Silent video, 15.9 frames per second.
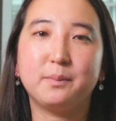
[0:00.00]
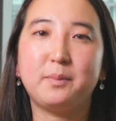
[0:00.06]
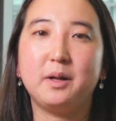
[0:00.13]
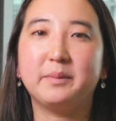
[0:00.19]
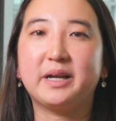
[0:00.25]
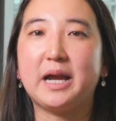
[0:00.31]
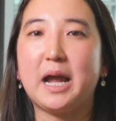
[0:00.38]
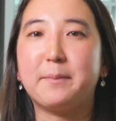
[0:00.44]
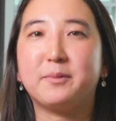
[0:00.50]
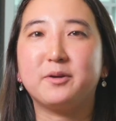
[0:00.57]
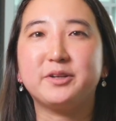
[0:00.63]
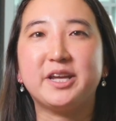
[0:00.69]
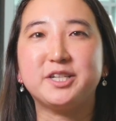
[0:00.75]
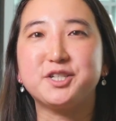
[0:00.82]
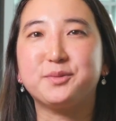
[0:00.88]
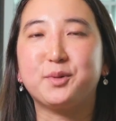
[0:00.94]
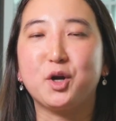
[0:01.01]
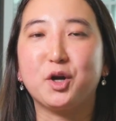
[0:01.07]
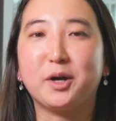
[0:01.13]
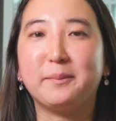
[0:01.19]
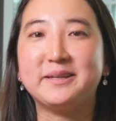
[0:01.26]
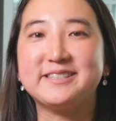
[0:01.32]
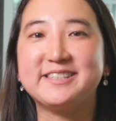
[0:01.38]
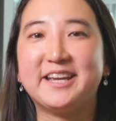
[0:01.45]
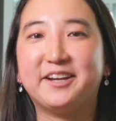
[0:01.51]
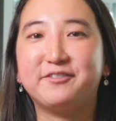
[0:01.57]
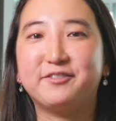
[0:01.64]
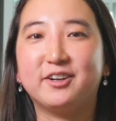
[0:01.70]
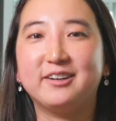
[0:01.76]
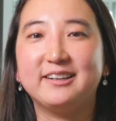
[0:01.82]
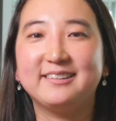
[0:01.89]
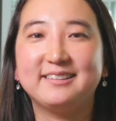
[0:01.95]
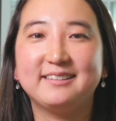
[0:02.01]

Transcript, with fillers: Pulmonary Hypertension Program at Stanford.